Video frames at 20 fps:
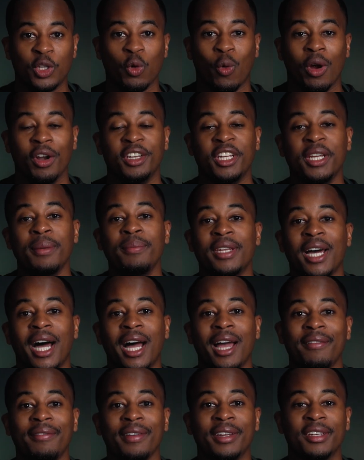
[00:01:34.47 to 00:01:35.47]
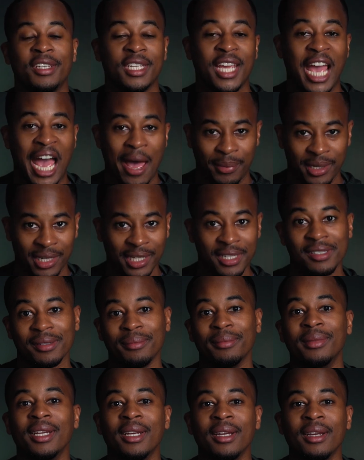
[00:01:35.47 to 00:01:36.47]
to our deep dive into
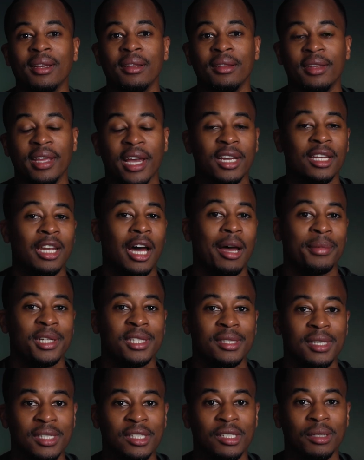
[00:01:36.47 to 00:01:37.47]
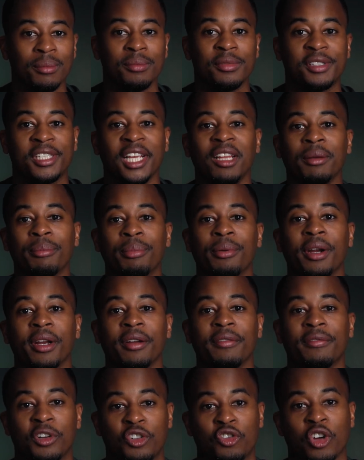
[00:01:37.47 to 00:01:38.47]
capitalism, the economic system
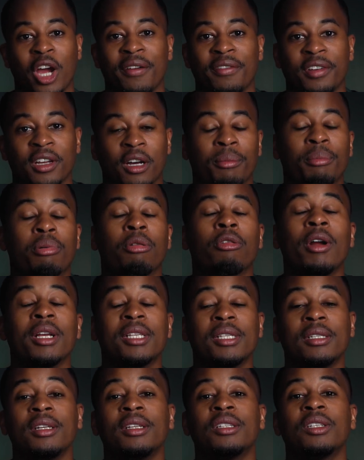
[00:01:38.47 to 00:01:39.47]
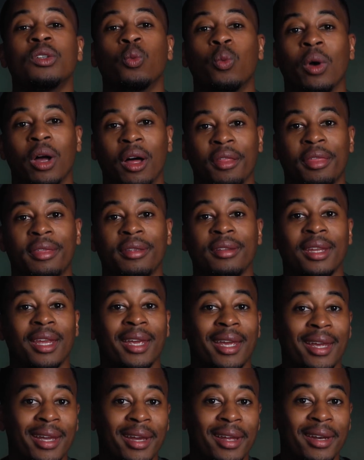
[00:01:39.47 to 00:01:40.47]
celebrated for driving unprecedented wealth
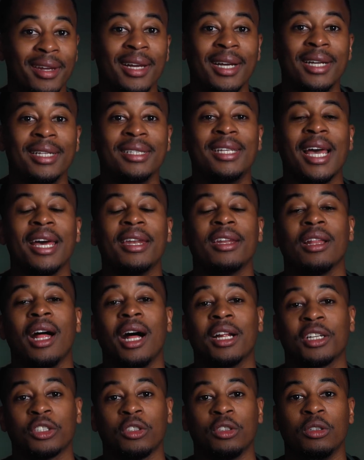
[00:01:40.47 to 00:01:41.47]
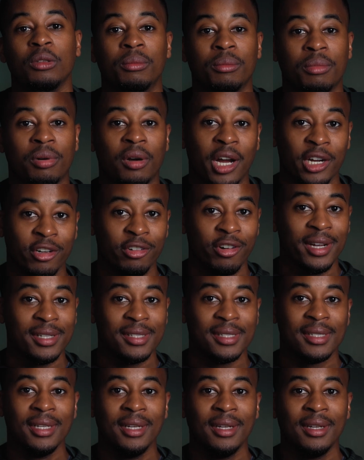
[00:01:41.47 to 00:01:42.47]
and technological
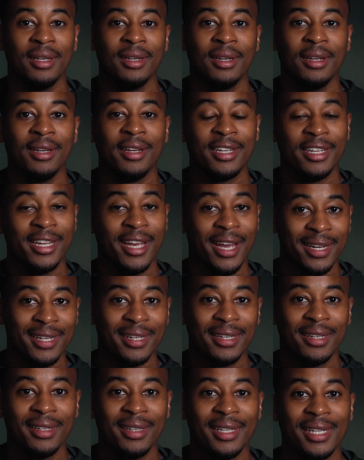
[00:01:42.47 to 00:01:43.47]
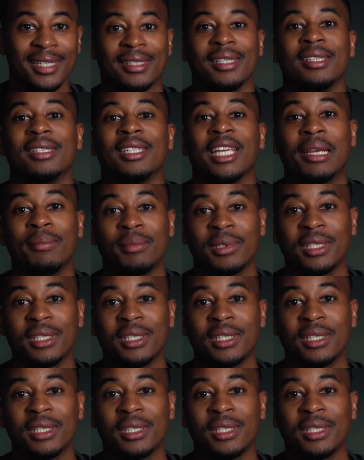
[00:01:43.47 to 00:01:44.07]
progress. Yet, it's the same